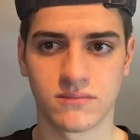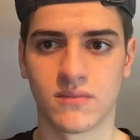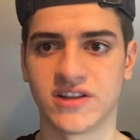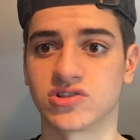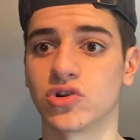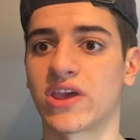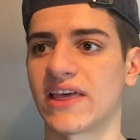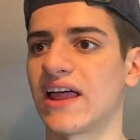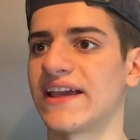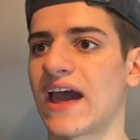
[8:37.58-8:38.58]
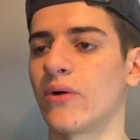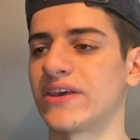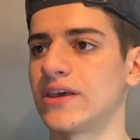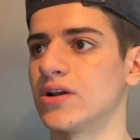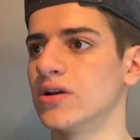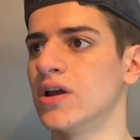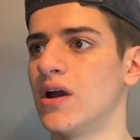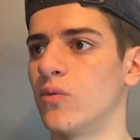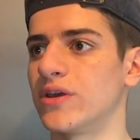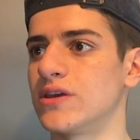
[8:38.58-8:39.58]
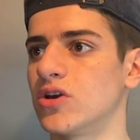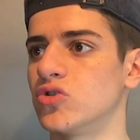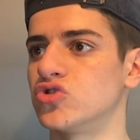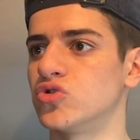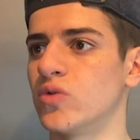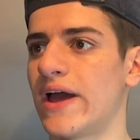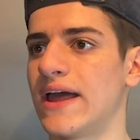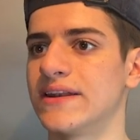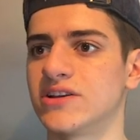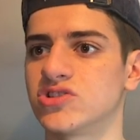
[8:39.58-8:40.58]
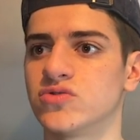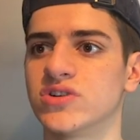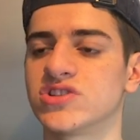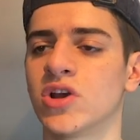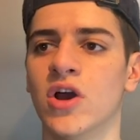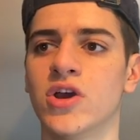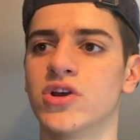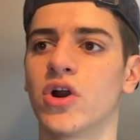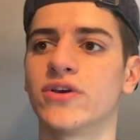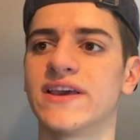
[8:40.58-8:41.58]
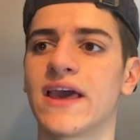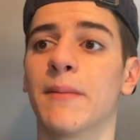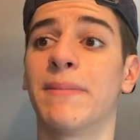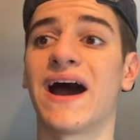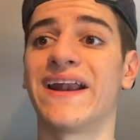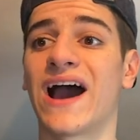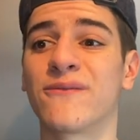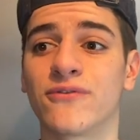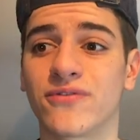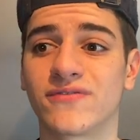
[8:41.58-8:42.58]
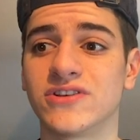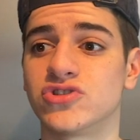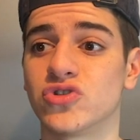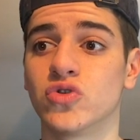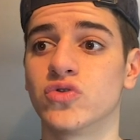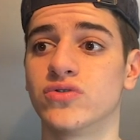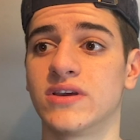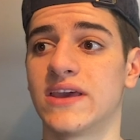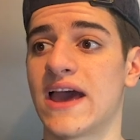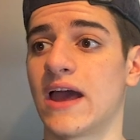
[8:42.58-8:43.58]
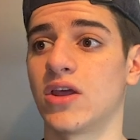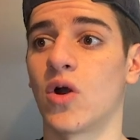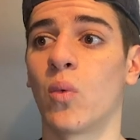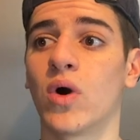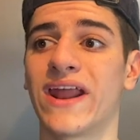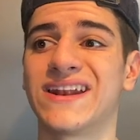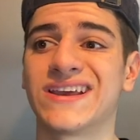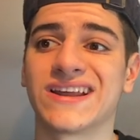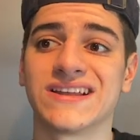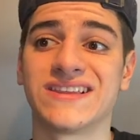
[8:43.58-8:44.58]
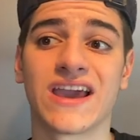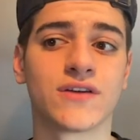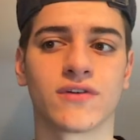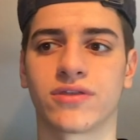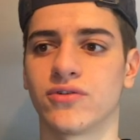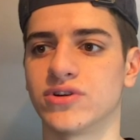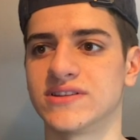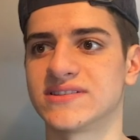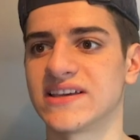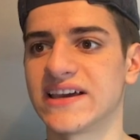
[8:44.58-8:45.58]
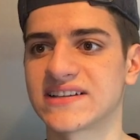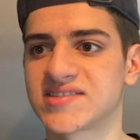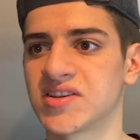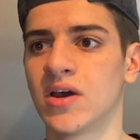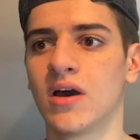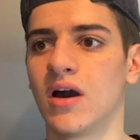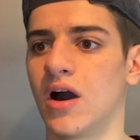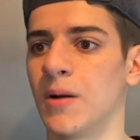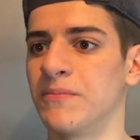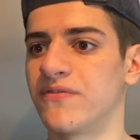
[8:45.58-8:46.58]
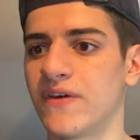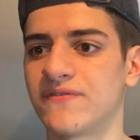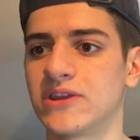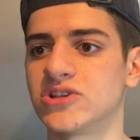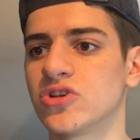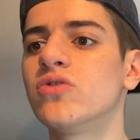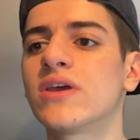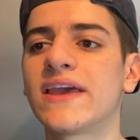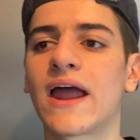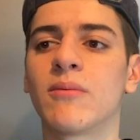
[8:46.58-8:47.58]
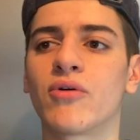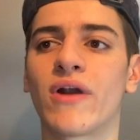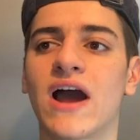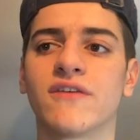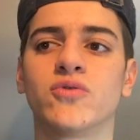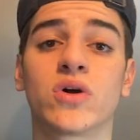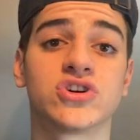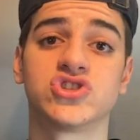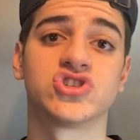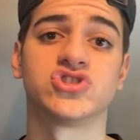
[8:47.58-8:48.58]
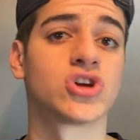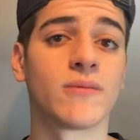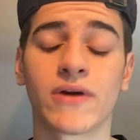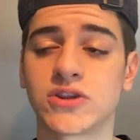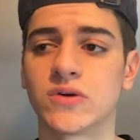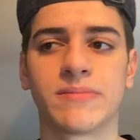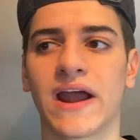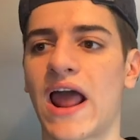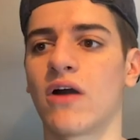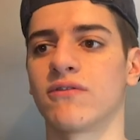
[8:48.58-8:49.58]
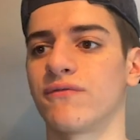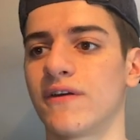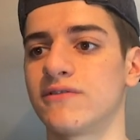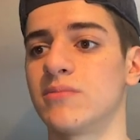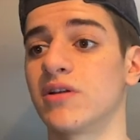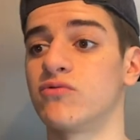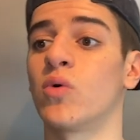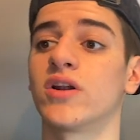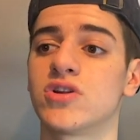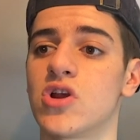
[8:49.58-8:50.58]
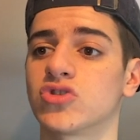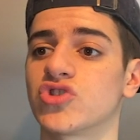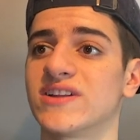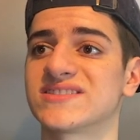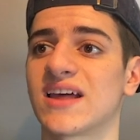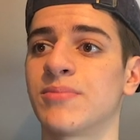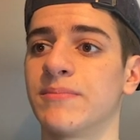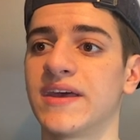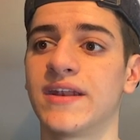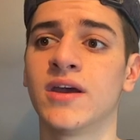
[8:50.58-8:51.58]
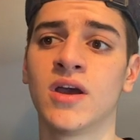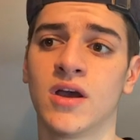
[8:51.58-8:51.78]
it's looking like out here. And we can go to ending soonest. You know, you can get a buy now for 52. You can get, you know, one ending in a day for 36. 50, so you can get them around if you wanted to just jump right to a buy now for 50. But if you wanted to, you know, try and snipe a bid,